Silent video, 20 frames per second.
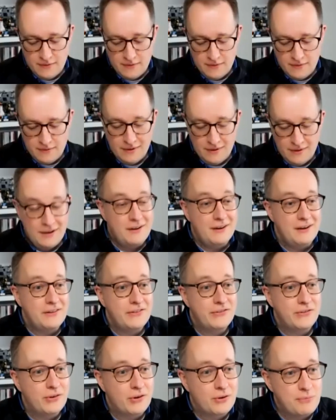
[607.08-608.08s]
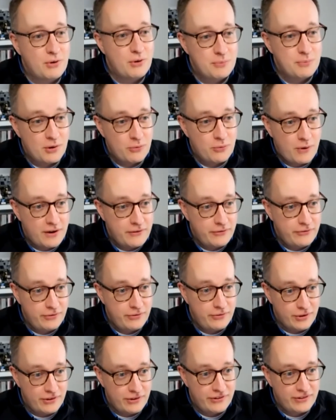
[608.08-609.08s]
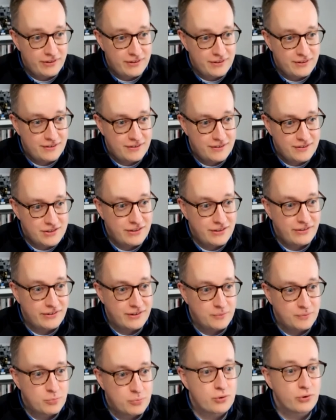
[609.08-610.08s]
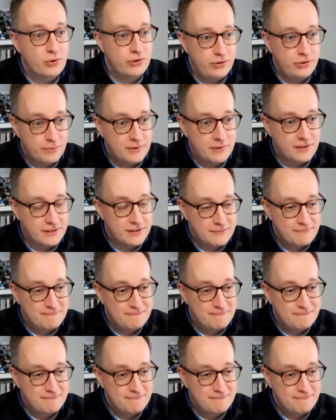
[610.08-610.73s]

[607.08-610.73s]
let's talk about my wife first. She's in procurement.